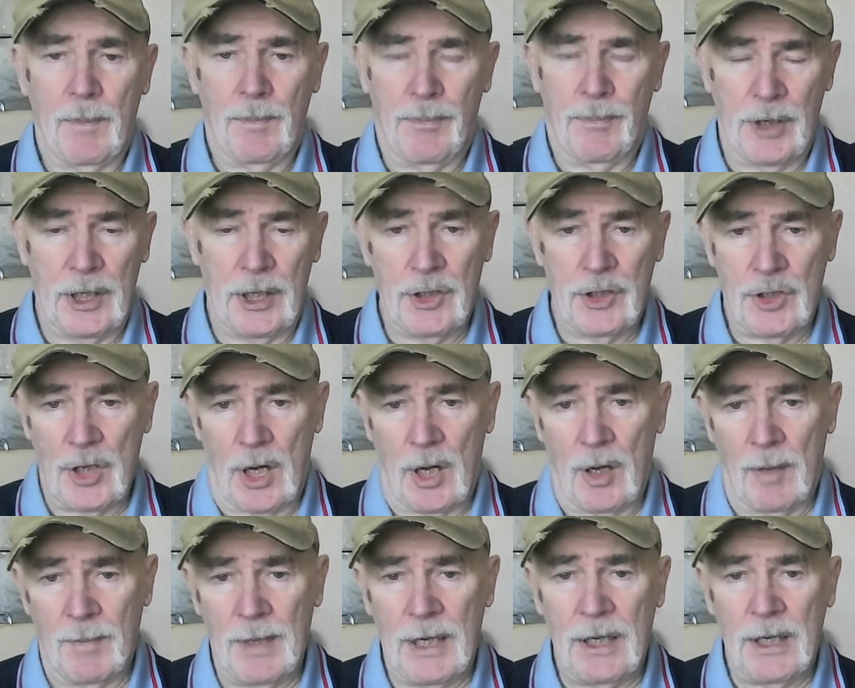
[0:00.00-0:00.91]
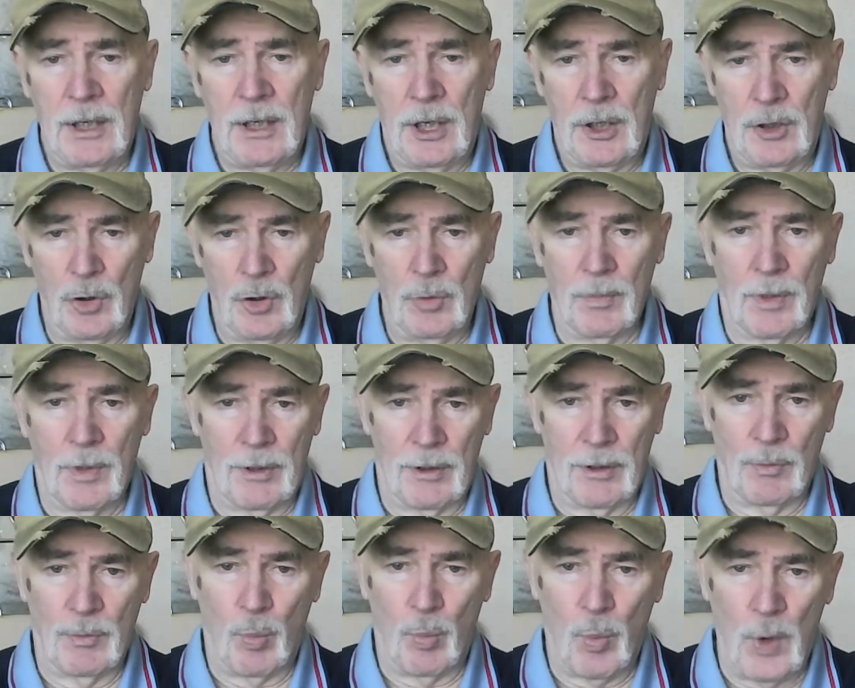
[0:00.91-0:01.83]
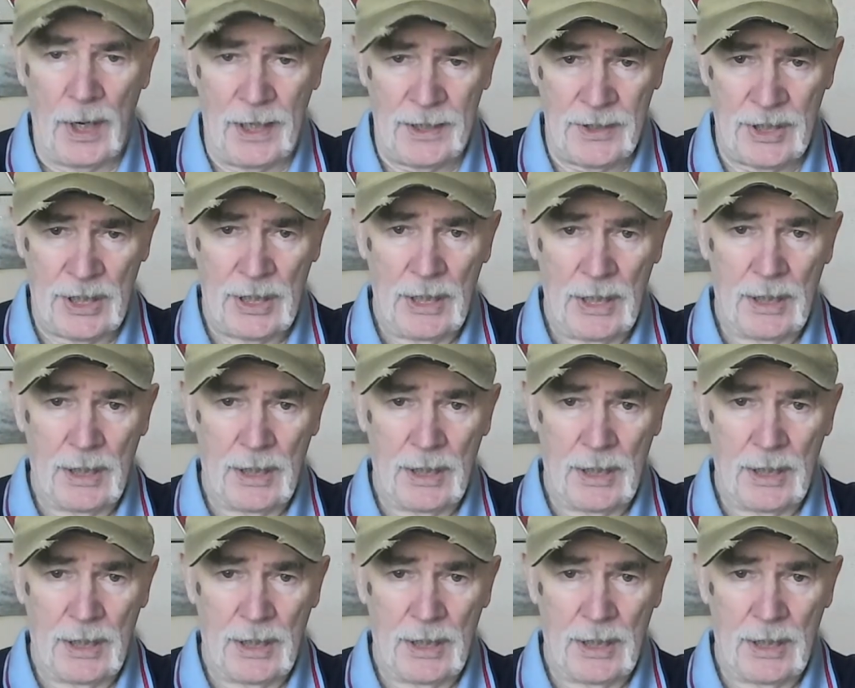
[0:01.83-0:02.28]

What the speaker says: British Army humour and wit.